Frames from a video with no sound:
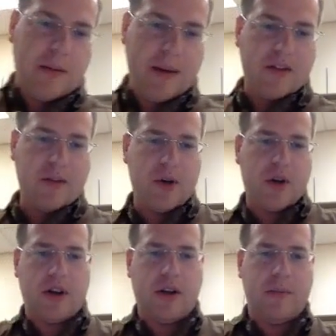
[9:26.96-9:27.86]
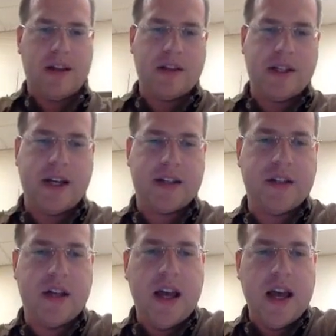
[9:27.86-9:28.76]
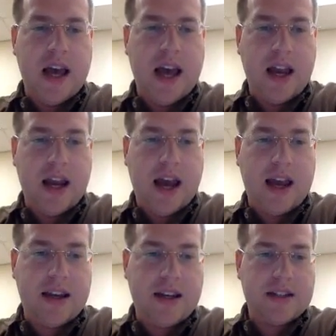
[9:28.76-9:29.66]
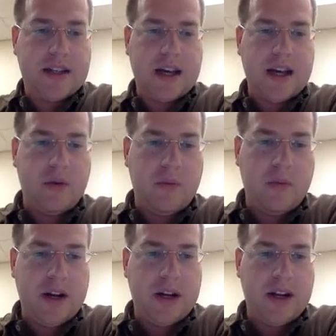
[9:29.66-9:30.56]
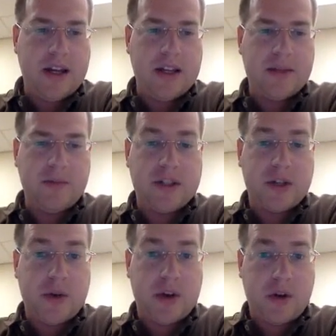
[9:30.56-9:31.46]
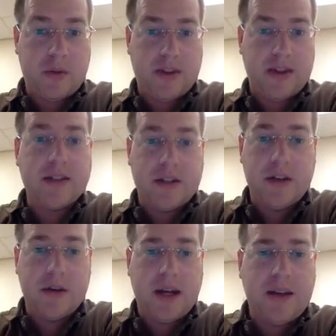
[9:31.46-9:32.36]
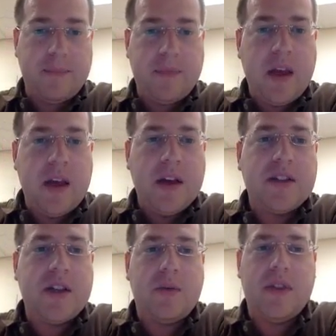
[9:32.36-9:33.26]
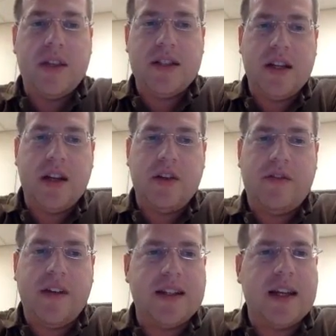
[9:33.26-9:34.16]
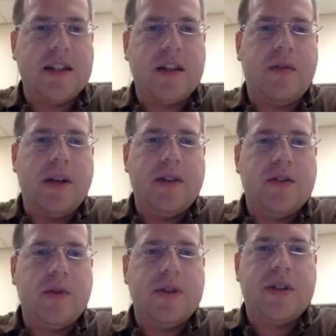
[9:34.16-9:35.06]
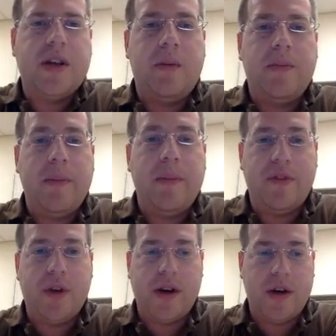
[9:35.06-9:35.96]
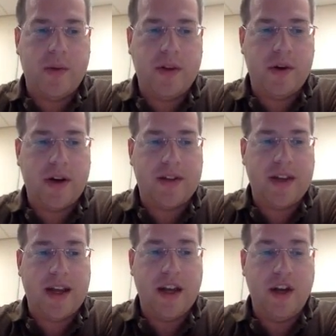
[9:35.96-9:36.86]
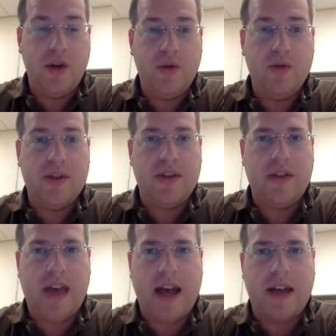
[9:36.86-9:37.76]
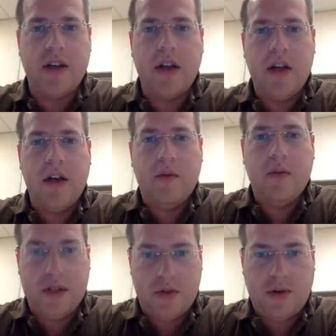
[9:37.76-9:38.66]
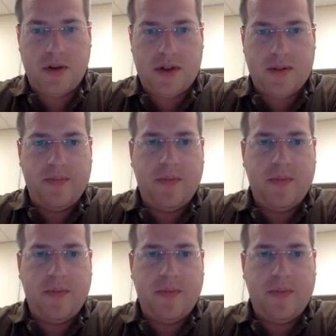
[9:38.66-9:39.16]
about the book, about the text, and I can decide what it is and what's going on with it. Okay? So this is another fantastic resource to help them figure out whether or not they can use that resource.